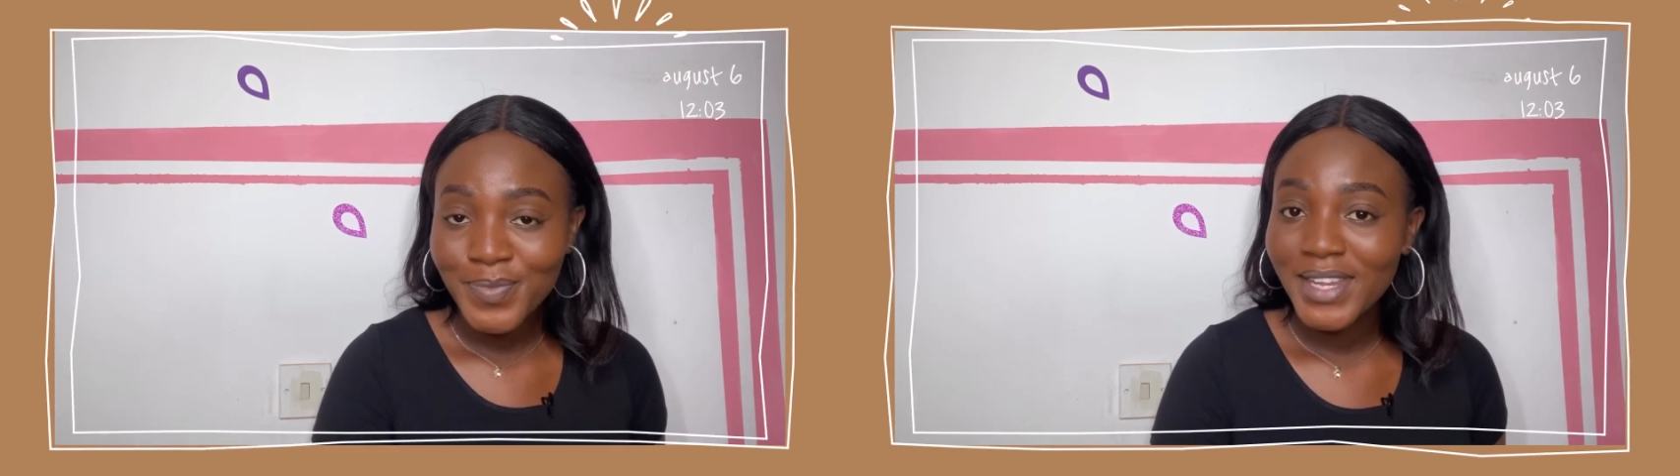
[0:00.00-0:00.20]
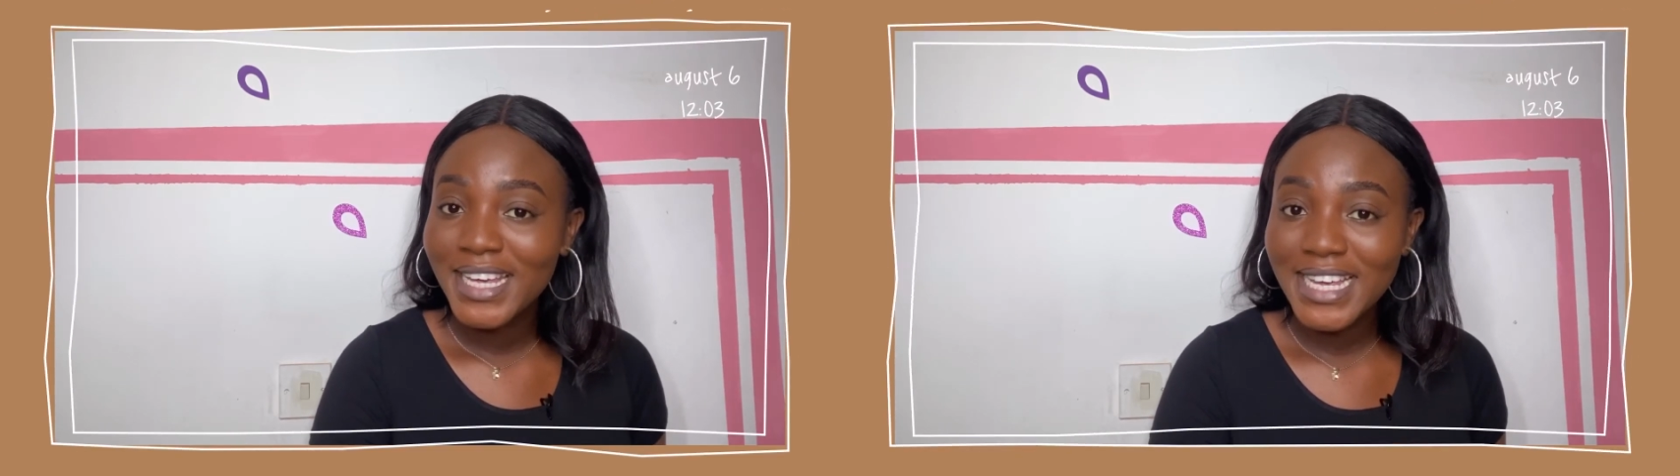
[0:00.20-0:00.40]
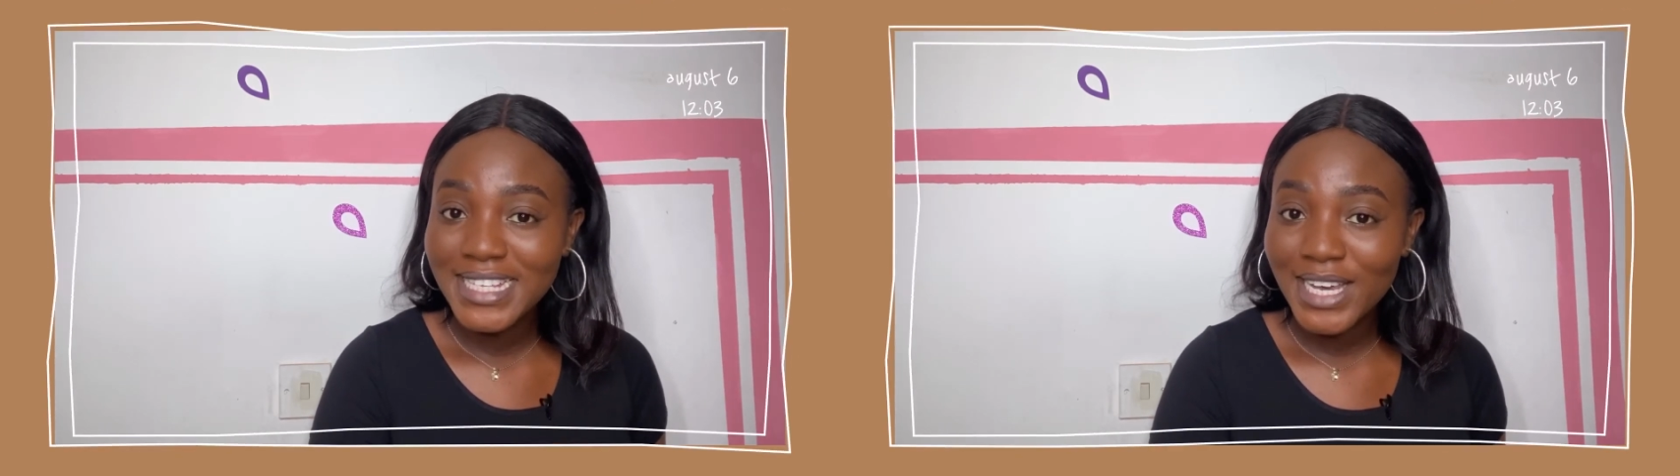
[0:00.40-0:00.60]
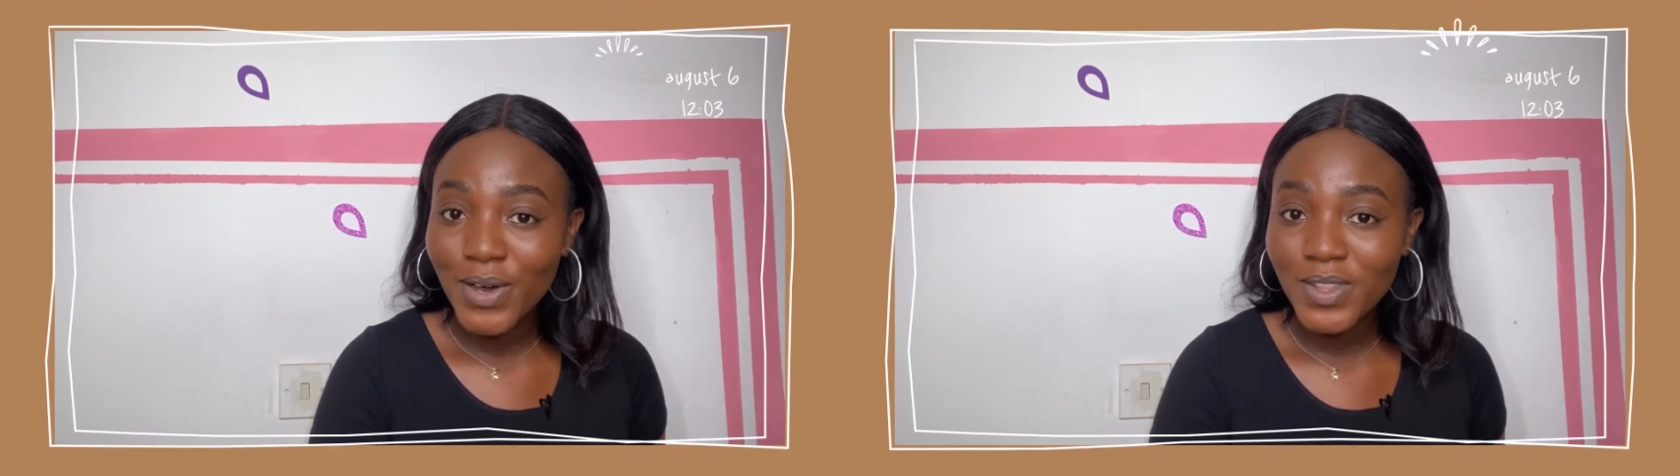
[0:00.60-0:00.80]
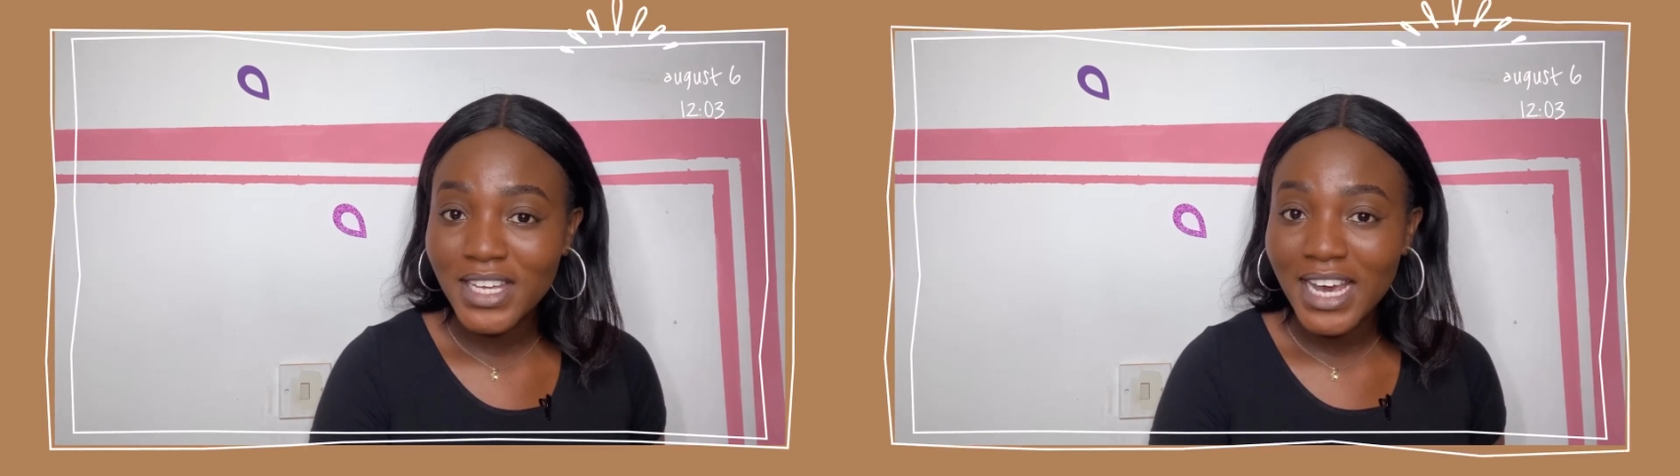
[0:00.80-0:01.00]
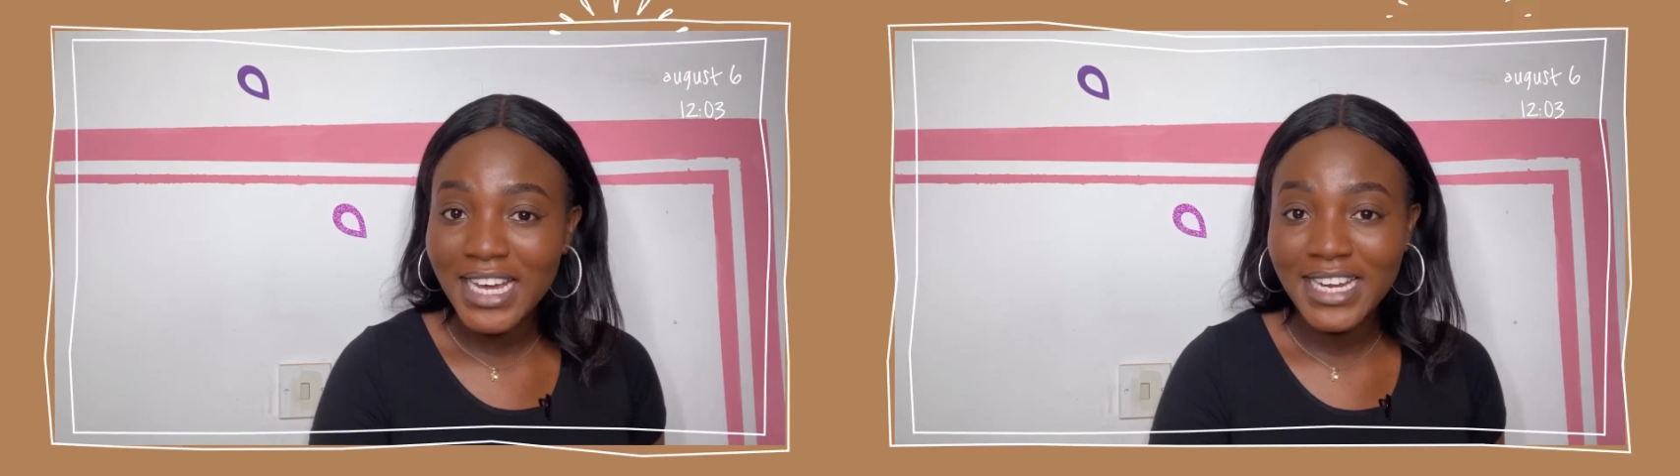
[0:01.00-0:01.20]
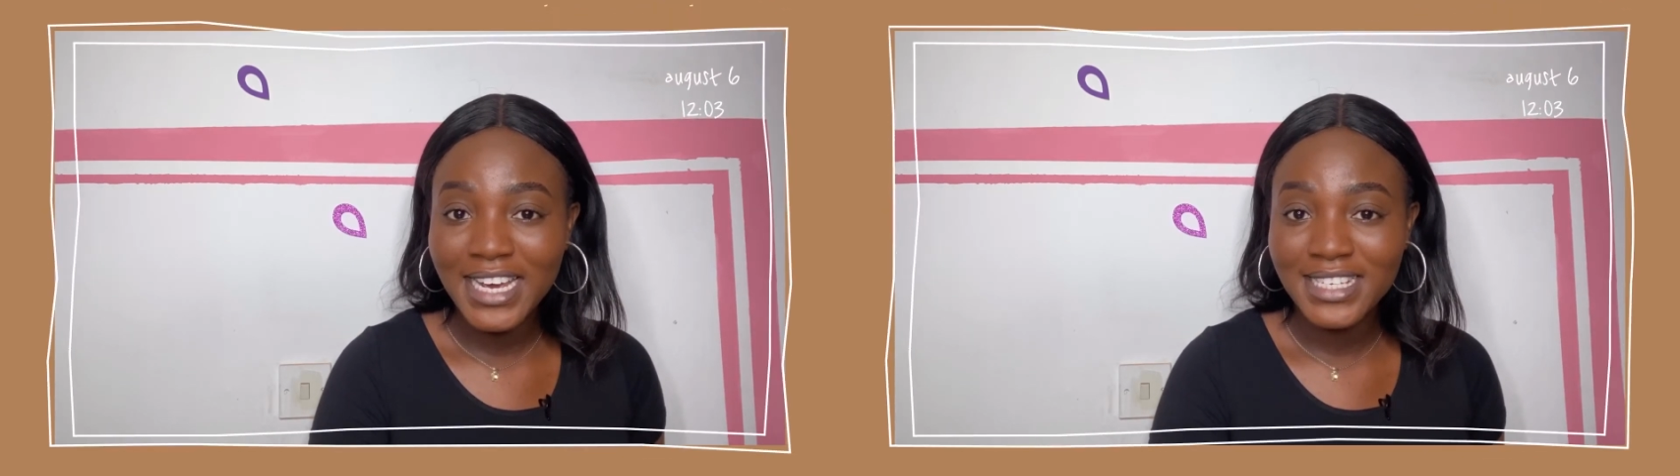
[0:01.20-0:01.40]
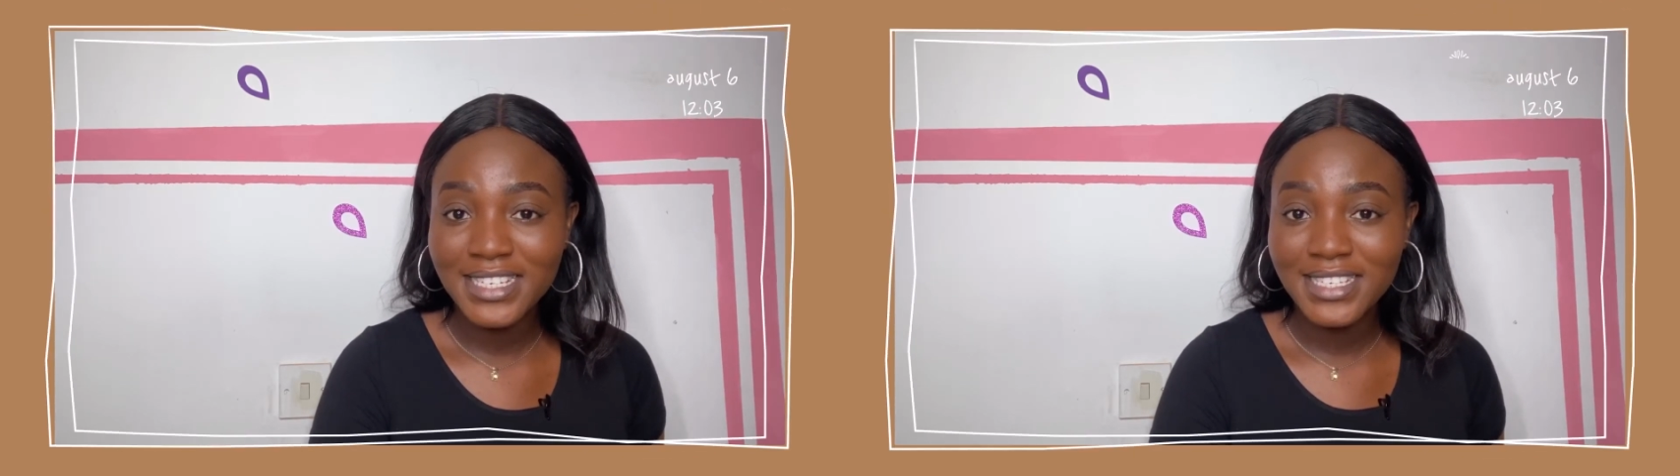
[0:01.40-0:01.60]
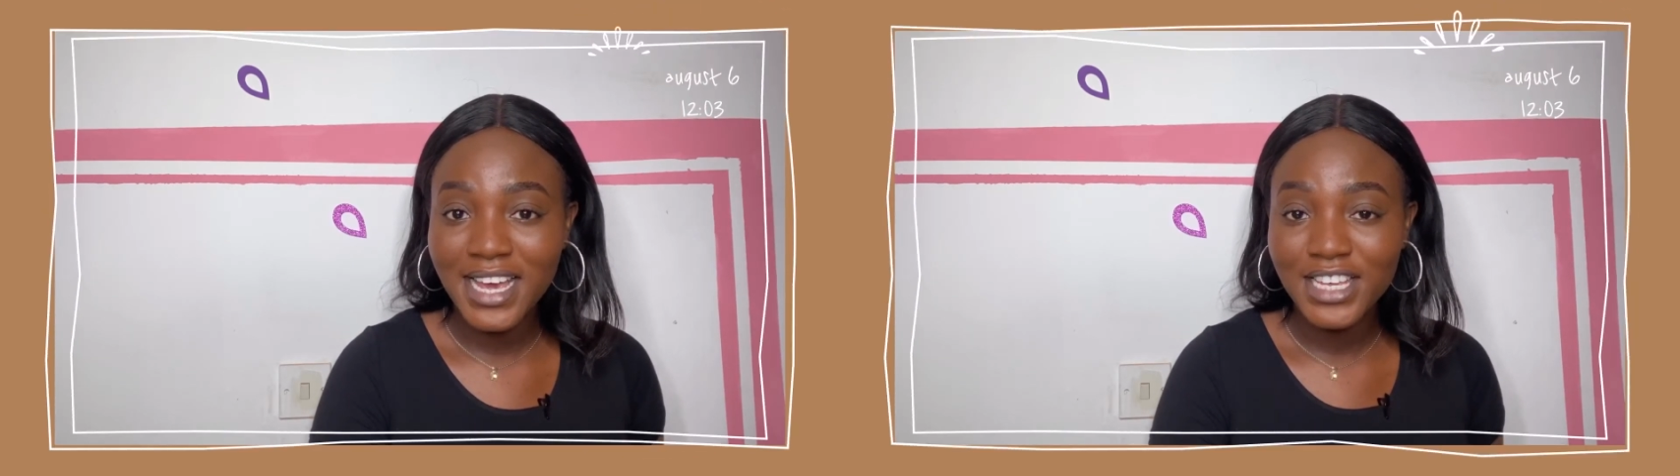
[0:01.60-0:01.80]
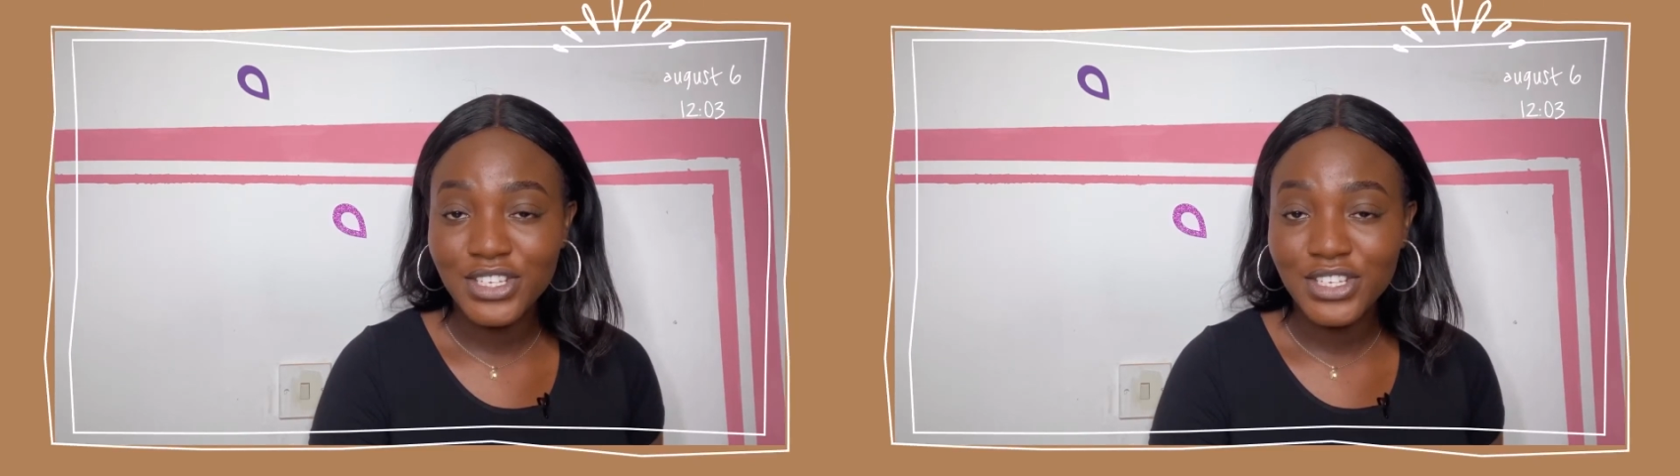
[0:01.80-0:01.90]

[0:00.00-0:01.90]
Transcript: eat healthy and exercise.